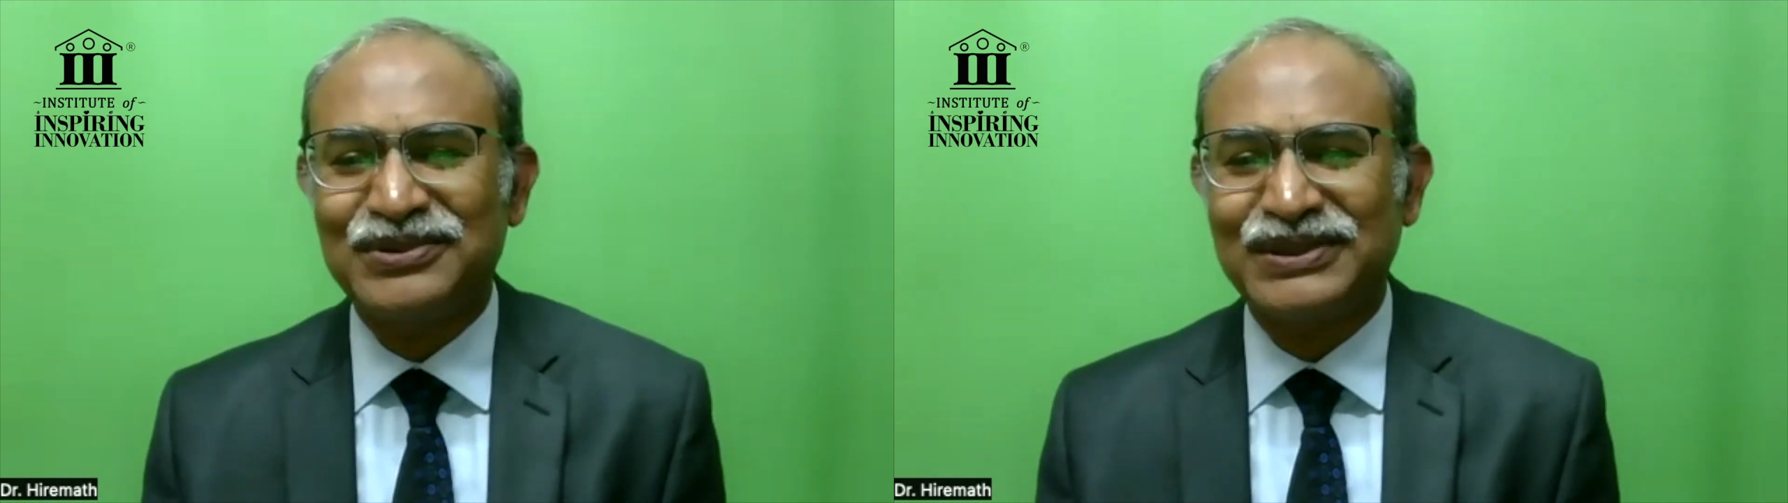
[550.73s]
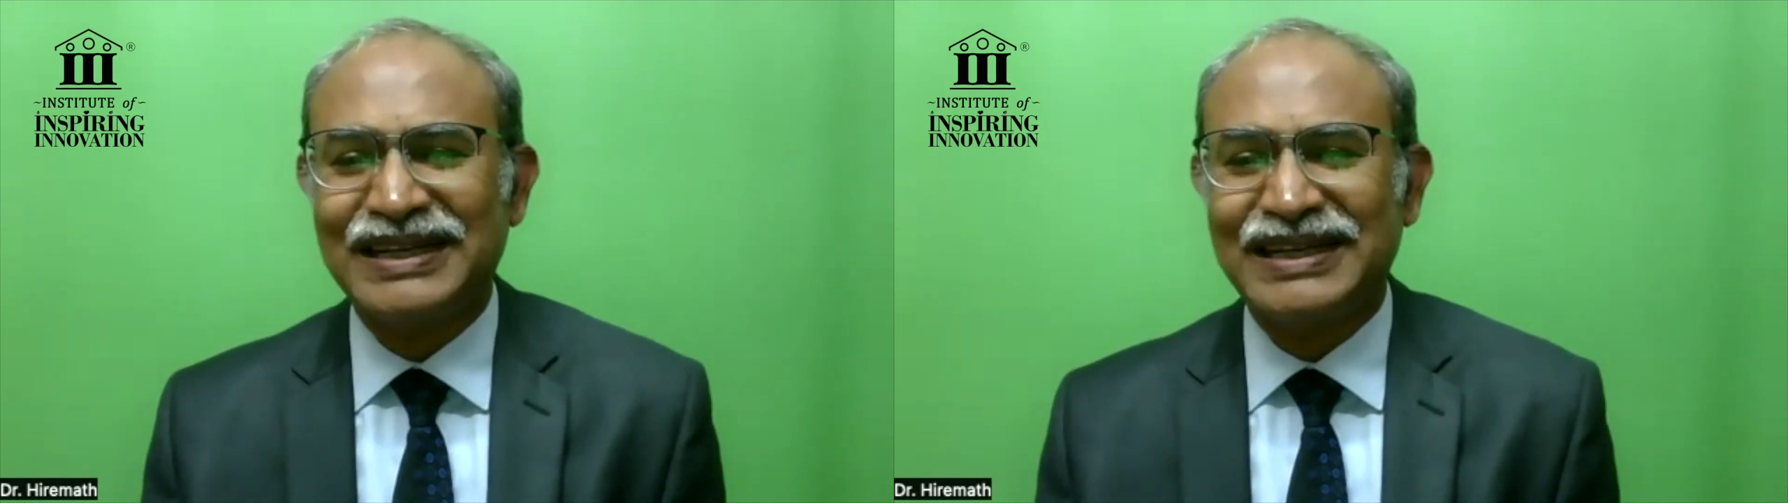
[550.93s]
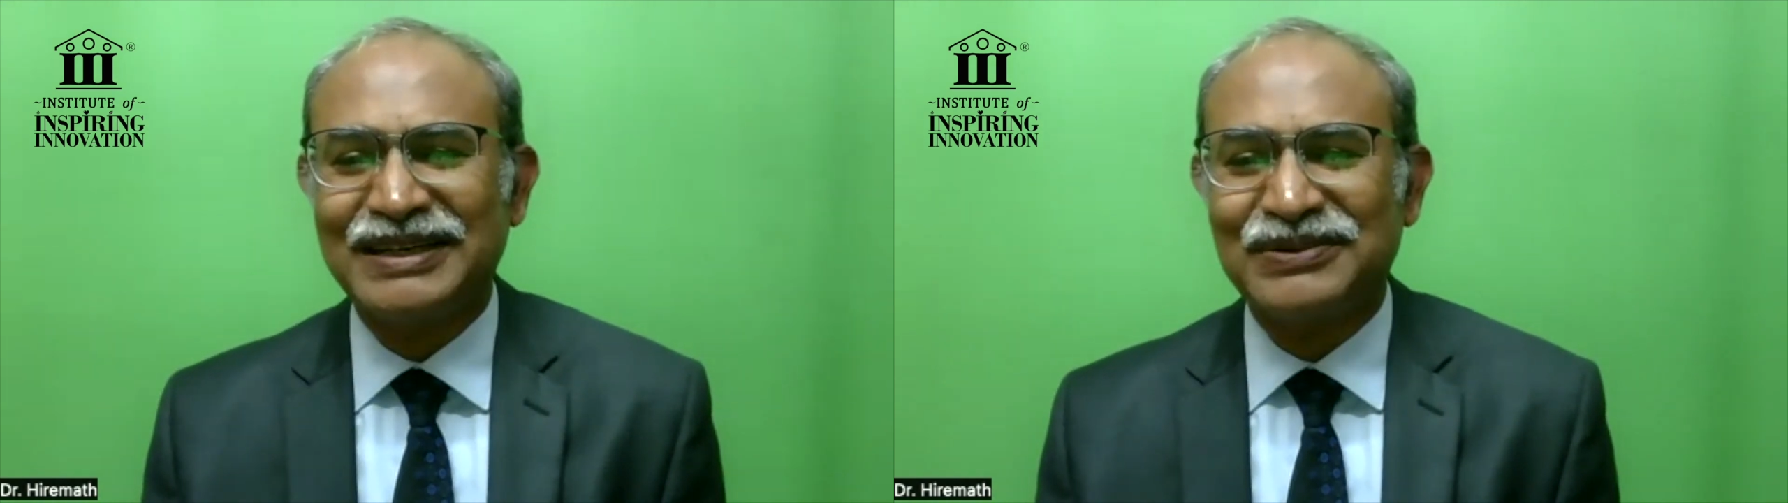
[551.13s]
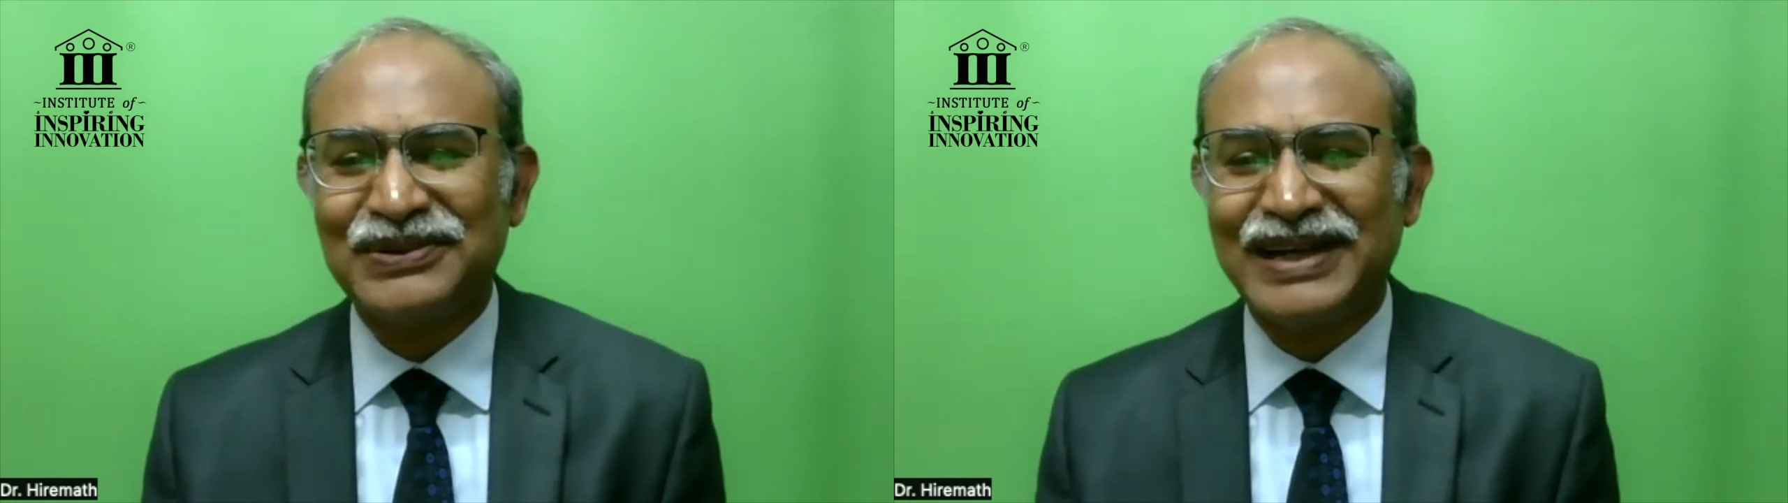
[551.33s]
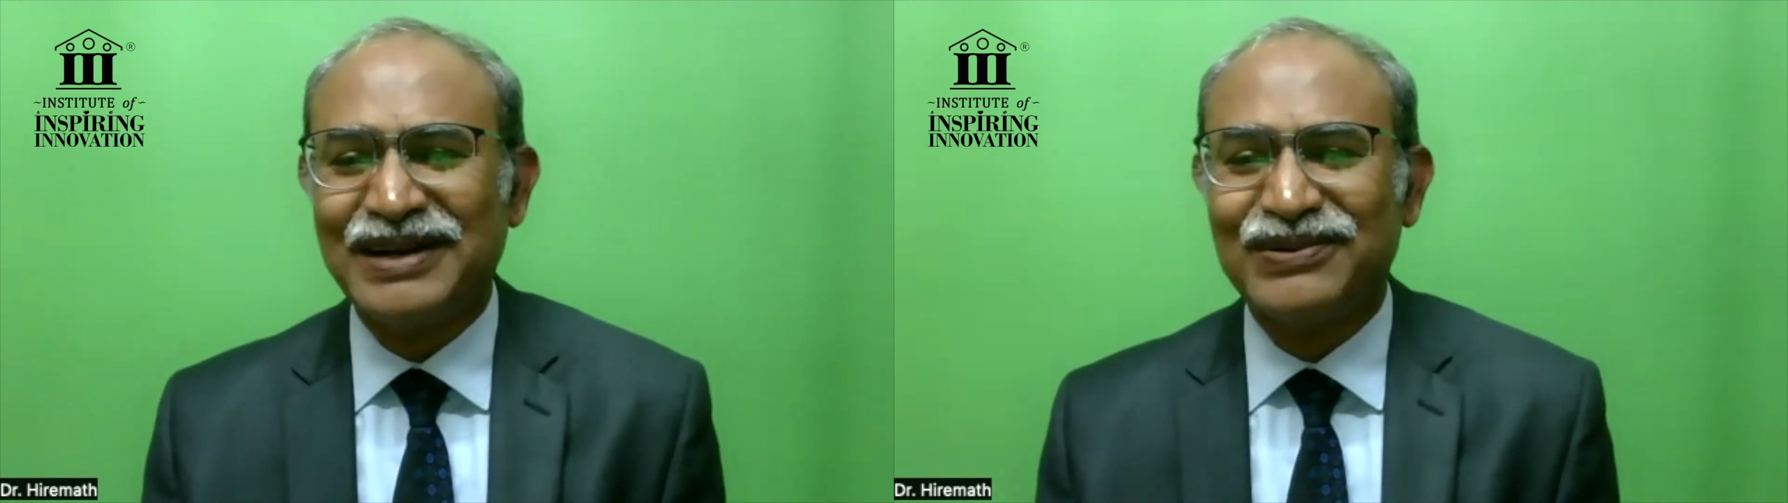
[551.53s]
and I told,
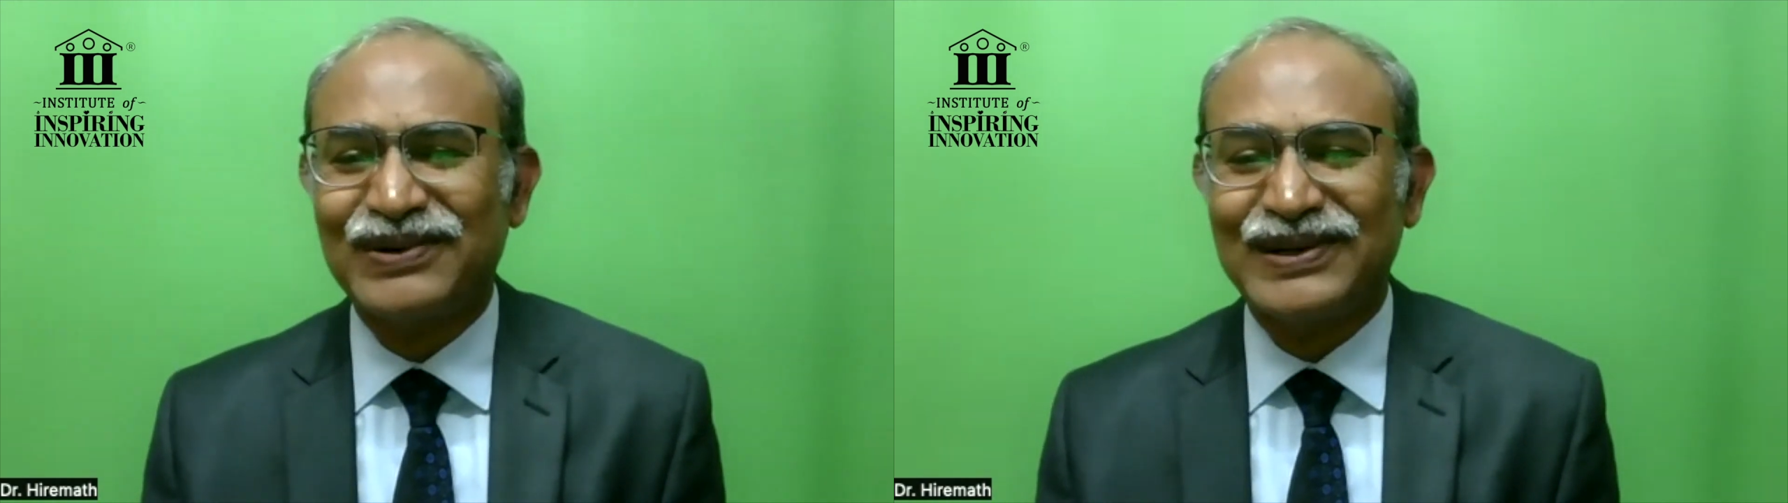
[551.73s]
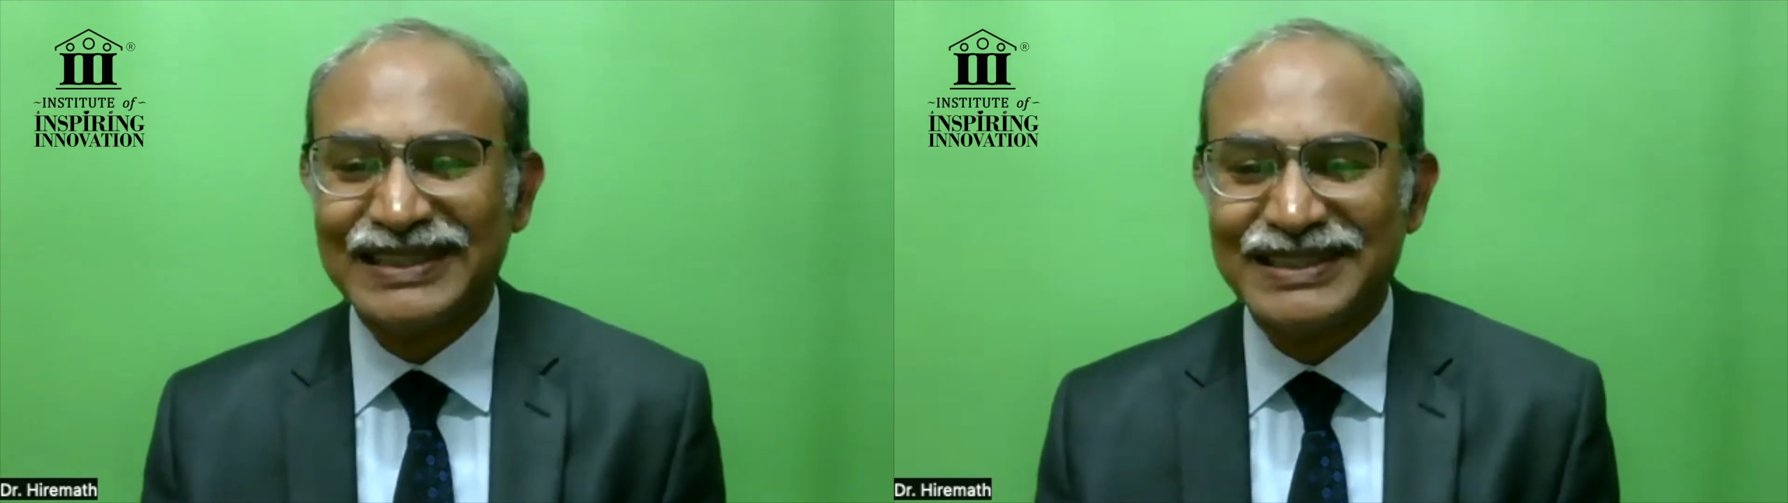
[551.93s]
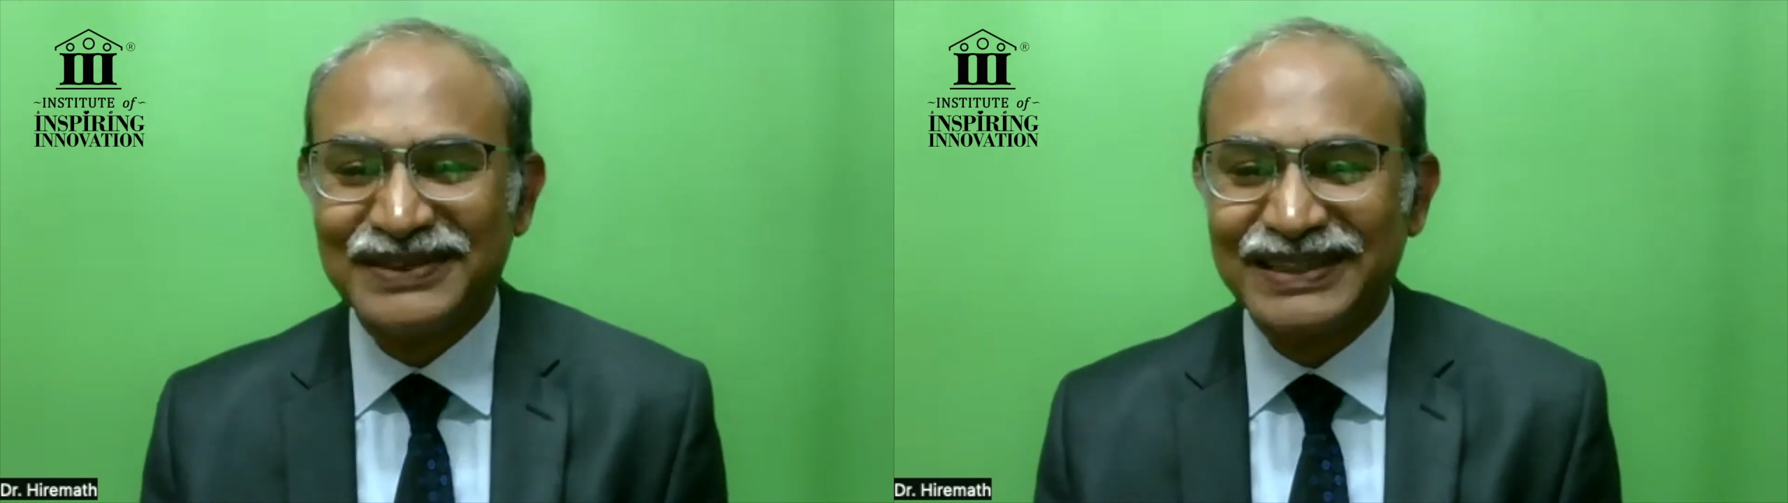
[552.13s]
I don't want this field.